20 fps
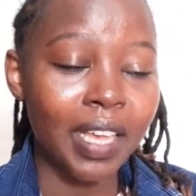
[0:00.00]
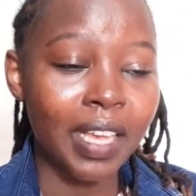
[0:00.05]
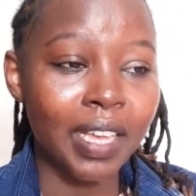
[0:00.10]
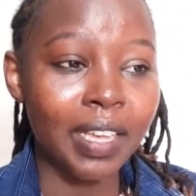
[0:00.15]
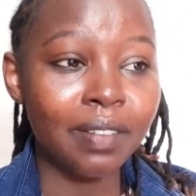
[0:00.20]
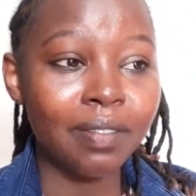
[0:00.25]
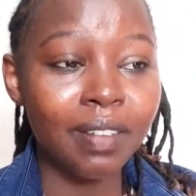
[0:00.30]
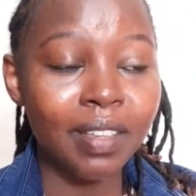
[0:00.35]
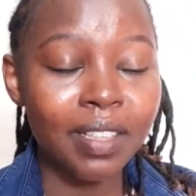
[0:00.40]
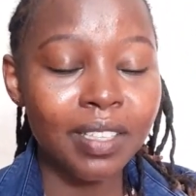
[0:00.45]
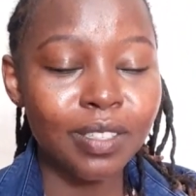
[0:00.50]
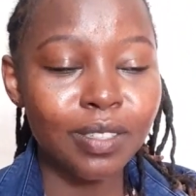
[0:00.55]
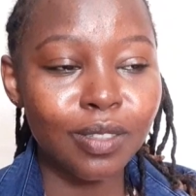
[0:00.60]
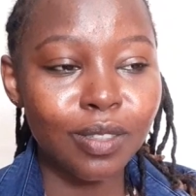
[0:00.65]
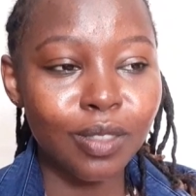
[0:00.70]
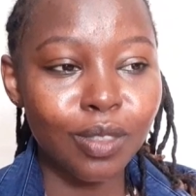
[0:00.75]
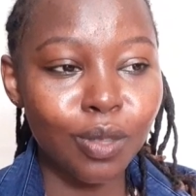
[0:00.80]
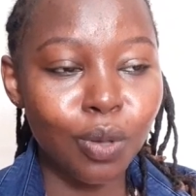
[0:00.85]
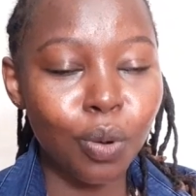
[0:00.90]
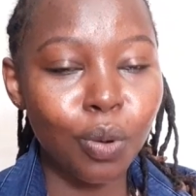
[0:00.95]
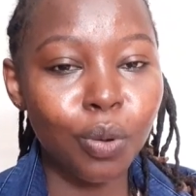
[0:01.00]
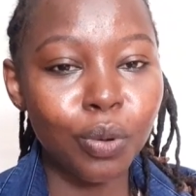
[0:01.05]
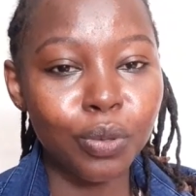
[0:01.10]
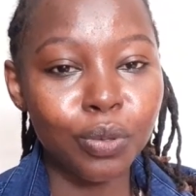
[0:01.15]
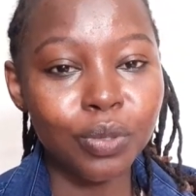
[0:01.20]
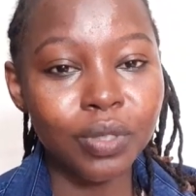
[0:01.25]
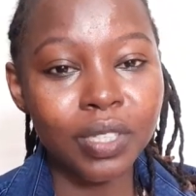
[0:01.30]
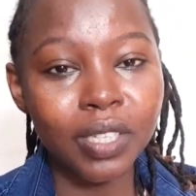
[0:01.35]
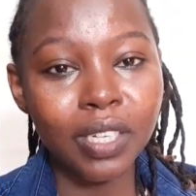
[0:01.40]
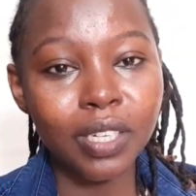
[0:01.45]
even though you
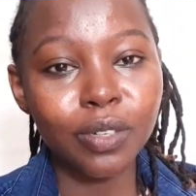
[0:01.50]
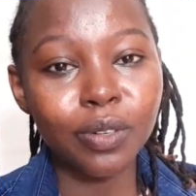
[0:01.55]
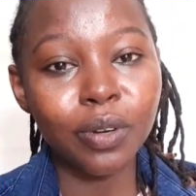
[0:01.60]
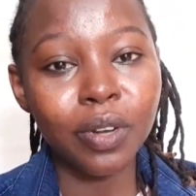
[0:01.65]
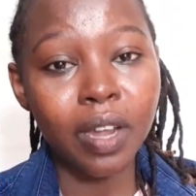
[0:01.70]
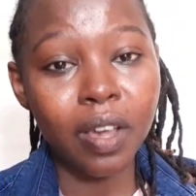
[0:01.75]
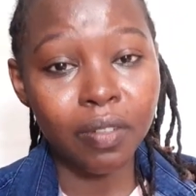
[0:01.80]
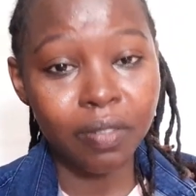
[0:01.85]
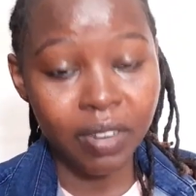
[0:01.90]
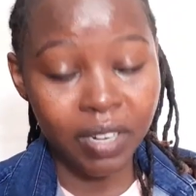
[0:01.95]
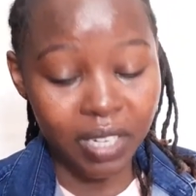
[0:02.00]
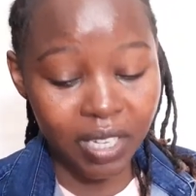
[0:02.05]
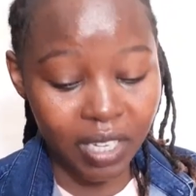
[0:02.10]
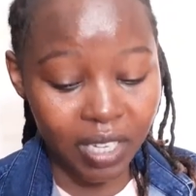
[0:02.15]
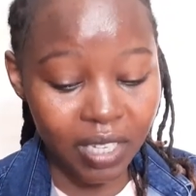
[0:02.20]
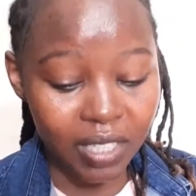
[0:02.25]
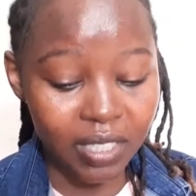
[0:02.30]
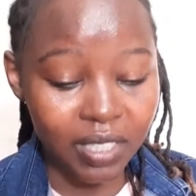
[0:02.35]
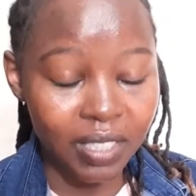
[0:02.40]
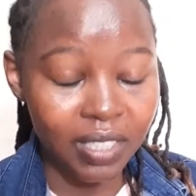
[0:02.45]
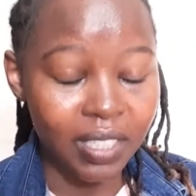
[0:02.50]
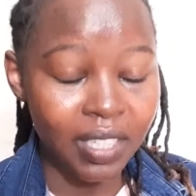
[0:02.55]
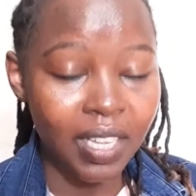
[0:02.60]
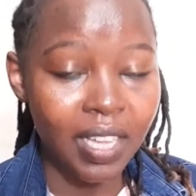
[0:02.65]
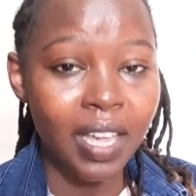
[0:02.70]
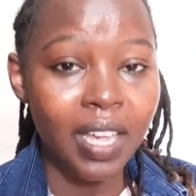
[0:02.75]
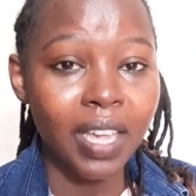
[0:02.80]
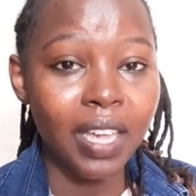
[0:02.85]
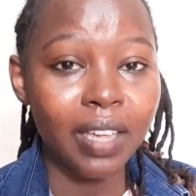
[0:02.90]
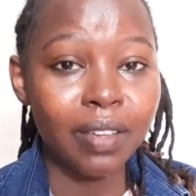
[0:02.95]
still don't have any case,
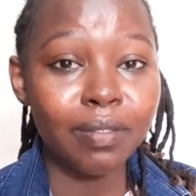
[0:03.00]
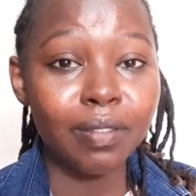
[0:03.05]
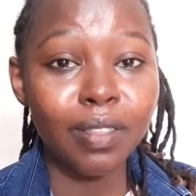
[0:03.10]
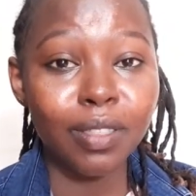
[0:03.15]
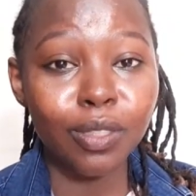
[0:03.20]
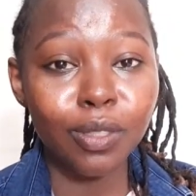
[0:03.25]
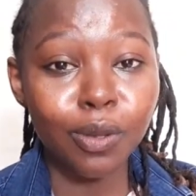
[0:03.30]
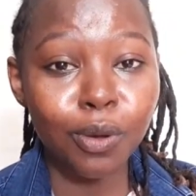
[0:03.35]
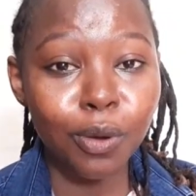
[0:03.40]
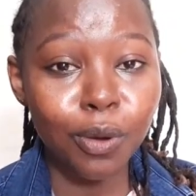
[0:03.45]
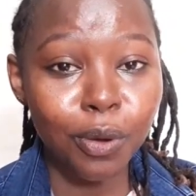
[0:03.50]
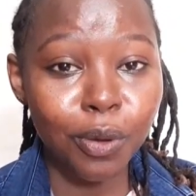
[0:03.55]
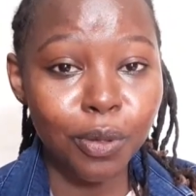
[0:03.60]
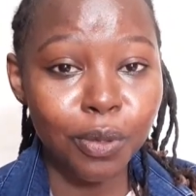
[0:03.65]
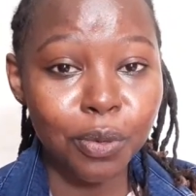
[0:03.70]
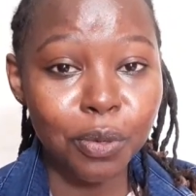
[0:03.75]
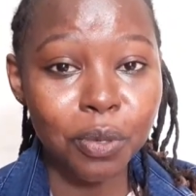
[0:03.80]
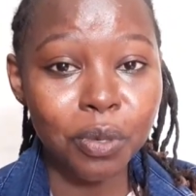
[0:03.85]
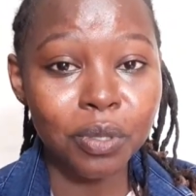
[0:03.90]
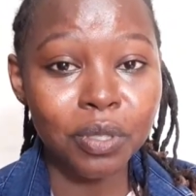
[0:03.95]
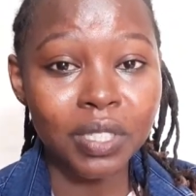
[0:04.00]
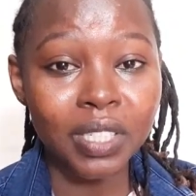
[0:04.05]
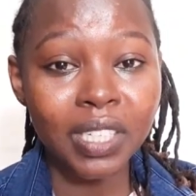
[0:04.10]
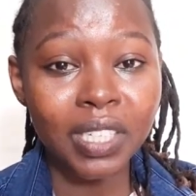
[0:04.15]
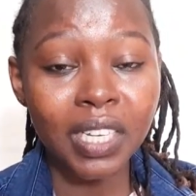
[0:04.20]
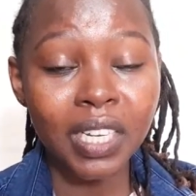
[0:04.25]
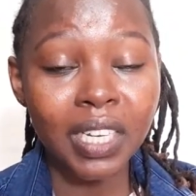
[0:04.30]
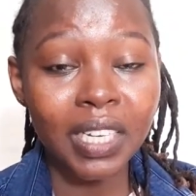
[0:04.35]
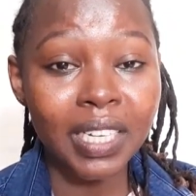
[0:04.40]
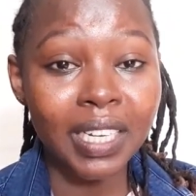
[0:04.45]
even though you are
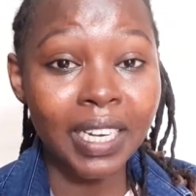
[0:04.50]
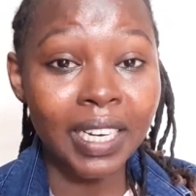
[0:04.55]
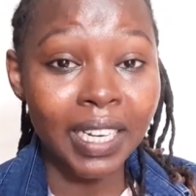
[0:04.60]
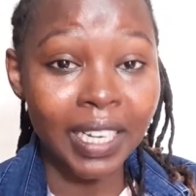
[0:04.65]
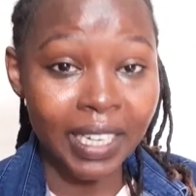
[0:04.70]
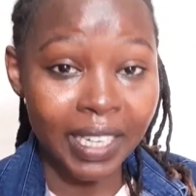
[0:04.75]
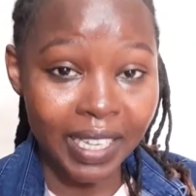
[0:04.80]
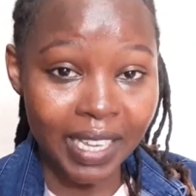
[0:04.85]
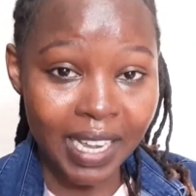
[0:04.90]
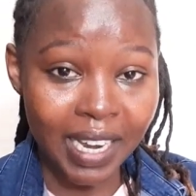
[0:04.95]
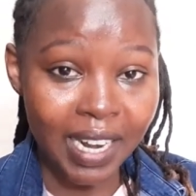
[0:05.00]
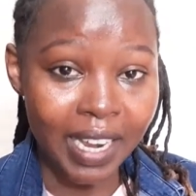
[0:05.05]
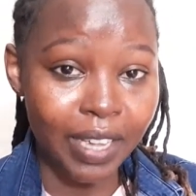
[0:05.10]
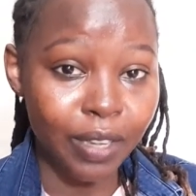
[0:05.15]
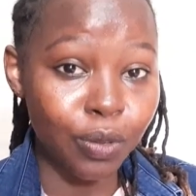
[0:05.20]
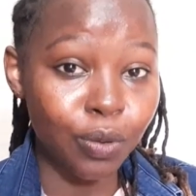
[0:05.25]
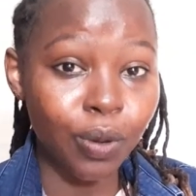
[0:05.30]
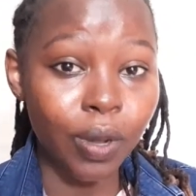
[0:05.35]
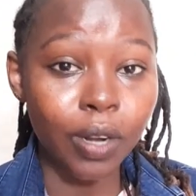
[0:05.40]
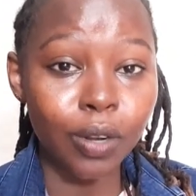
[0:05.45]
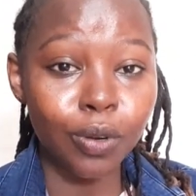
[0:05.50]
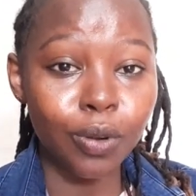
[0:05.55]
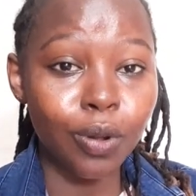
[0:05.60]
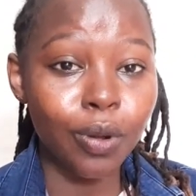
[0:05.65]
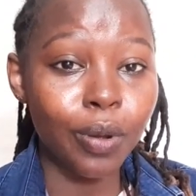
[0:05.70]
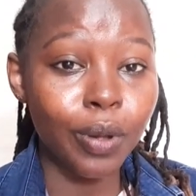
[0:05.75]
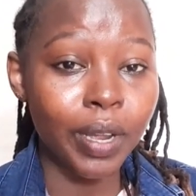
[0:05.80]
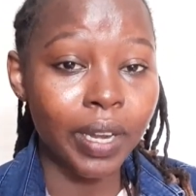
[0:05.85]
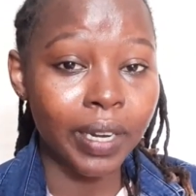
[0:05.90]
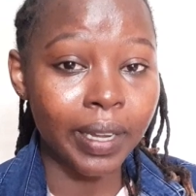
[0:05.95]
still clear, like you can go
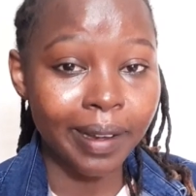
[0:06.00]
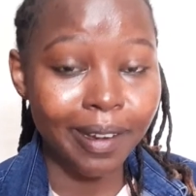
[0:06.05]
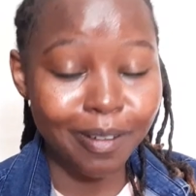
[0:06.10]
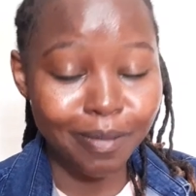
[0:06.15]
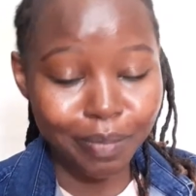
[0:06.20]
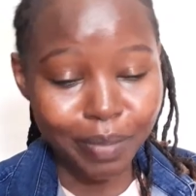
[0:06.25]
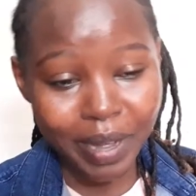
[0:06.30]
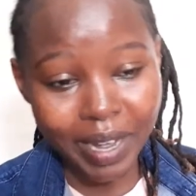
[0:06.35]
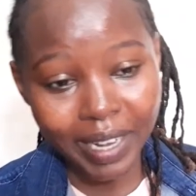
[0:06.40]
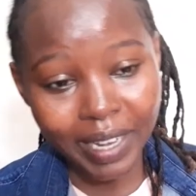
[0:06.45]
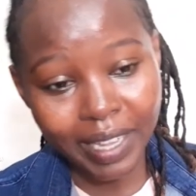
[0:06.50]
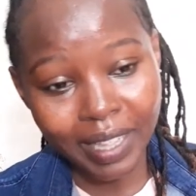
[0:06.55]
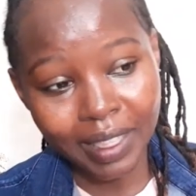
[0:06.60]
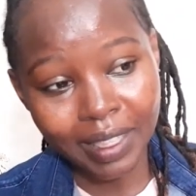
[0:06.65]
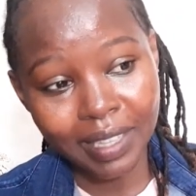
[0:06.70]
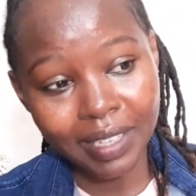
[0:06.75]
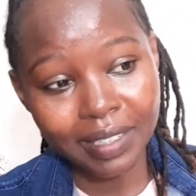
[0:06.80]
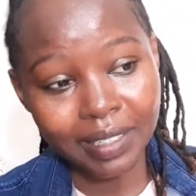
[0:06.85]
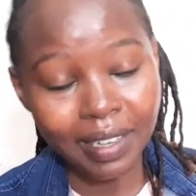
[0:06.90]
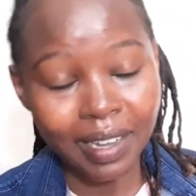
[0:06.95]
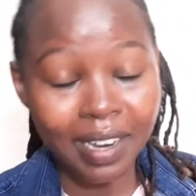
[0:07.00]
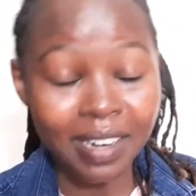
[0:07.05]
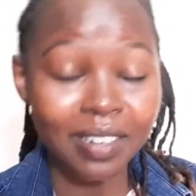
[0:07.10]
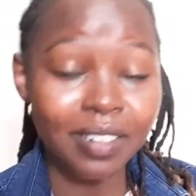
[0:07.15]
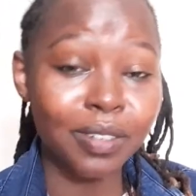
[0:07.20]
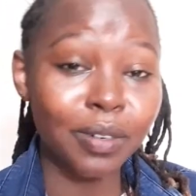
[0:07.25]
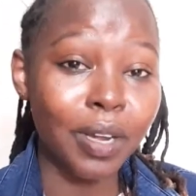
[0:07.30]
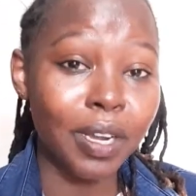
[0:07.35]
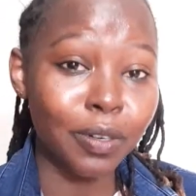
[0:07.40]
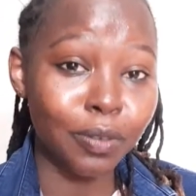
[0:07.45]
and come back in this
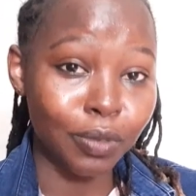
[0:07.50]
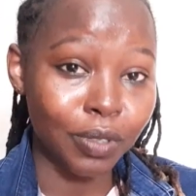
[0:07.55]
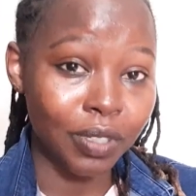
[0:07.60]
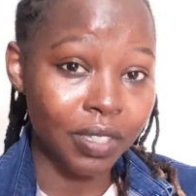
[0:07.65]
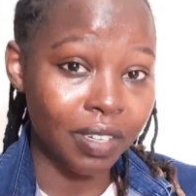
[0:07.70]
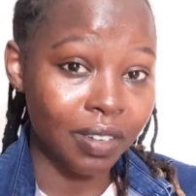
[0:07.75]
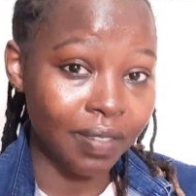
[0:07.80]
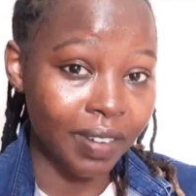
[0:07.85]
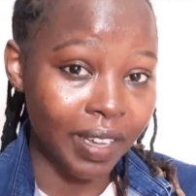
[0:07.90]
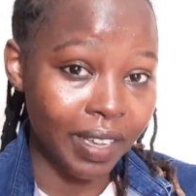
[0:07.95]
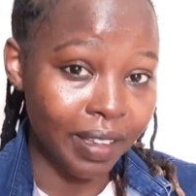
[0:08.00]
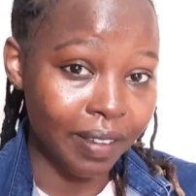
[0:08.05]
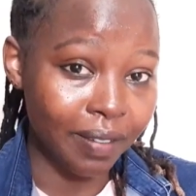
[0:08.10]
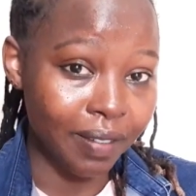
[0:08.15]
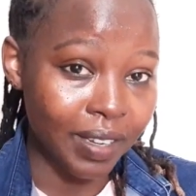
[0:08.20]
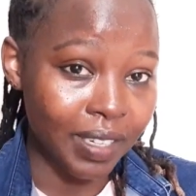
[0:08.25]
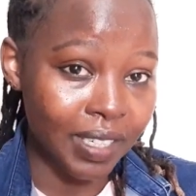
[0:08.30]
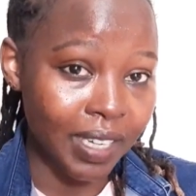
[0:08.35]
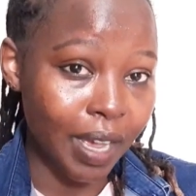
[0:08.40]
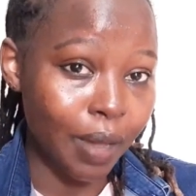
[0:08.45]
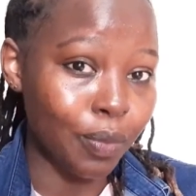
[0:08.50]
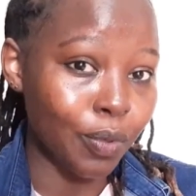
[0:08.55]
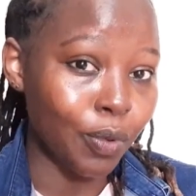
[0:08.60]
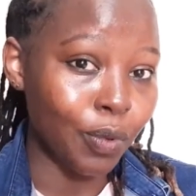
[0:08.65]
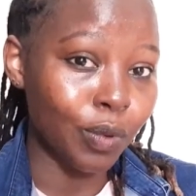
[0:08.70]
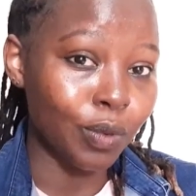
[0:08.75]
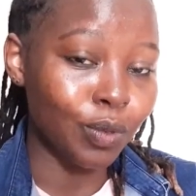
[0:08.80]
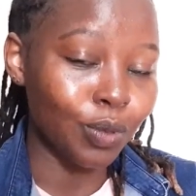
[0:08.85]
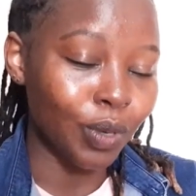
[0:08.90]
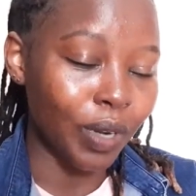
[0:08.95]
country at whatever given time you
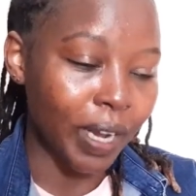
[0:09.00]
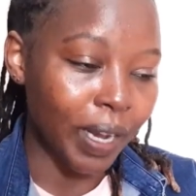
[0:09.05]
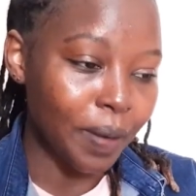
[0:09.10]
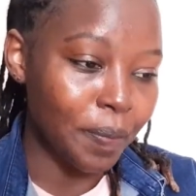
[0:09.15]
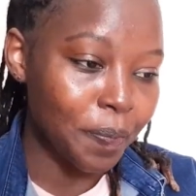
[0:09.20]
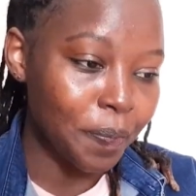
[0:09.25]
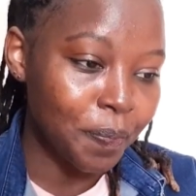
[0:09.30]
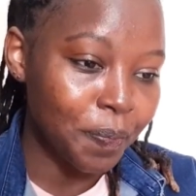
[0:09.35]
want to come,